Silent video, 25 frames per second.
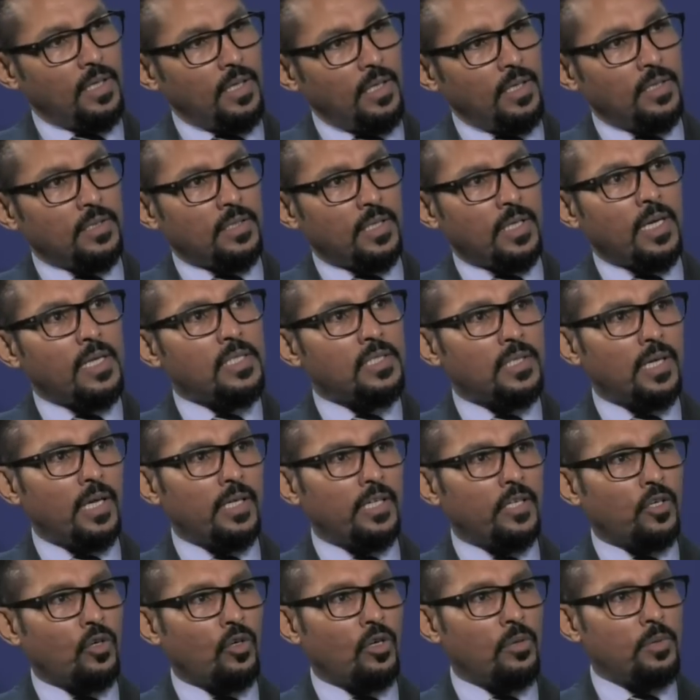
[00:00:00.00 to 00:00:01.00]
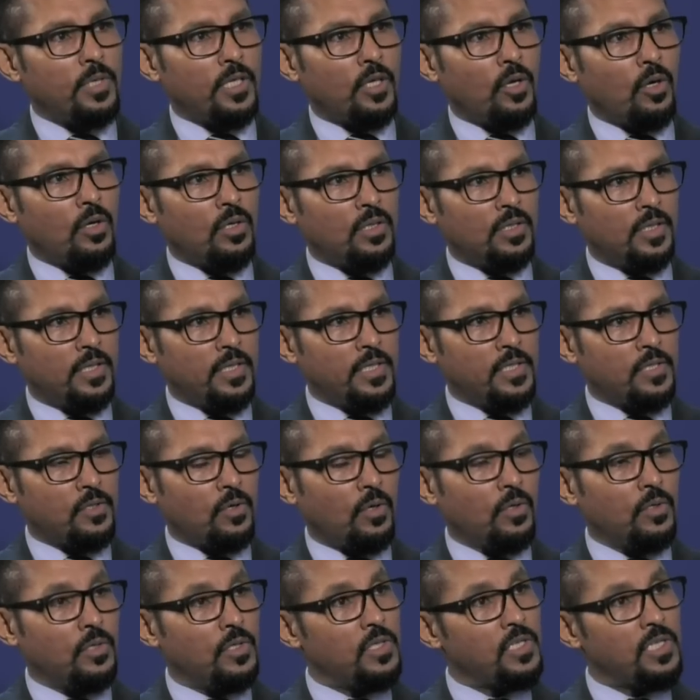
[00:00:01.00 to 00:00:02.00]
international economic order is
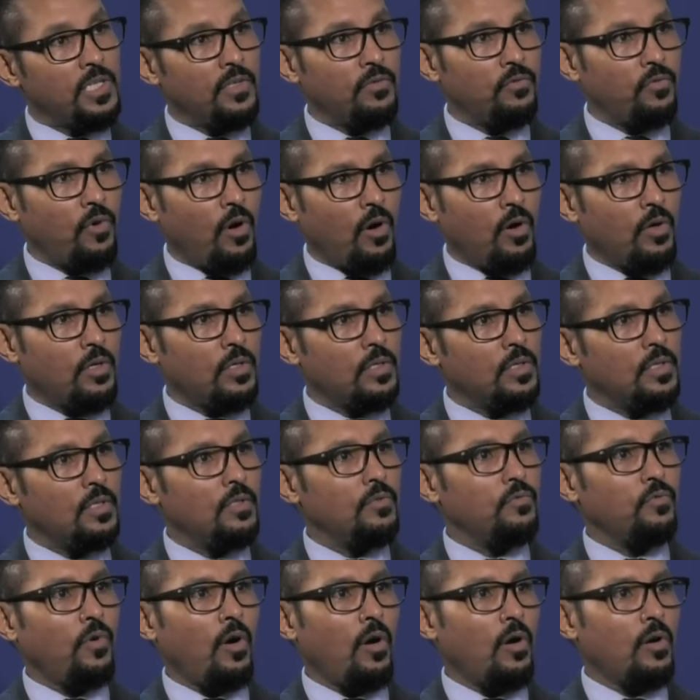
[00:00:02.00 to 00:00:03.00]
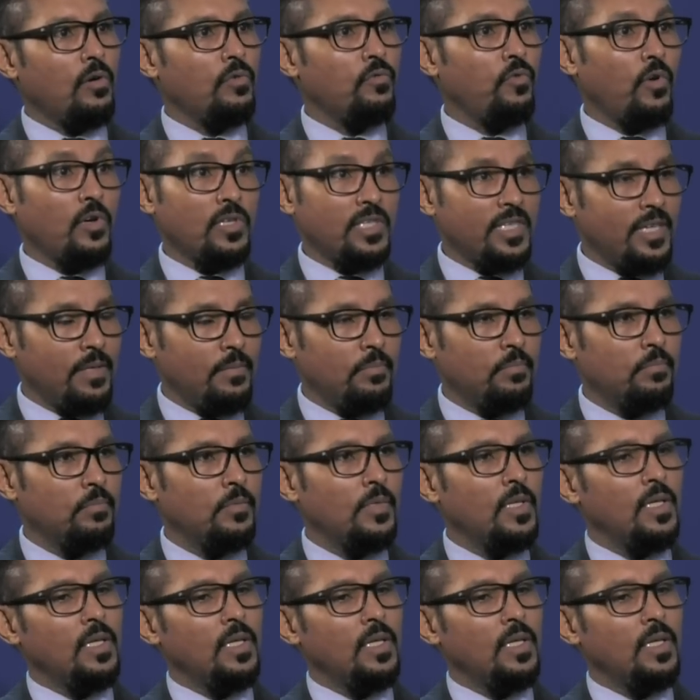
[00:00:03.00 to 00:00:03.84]
conducive for, for, for them.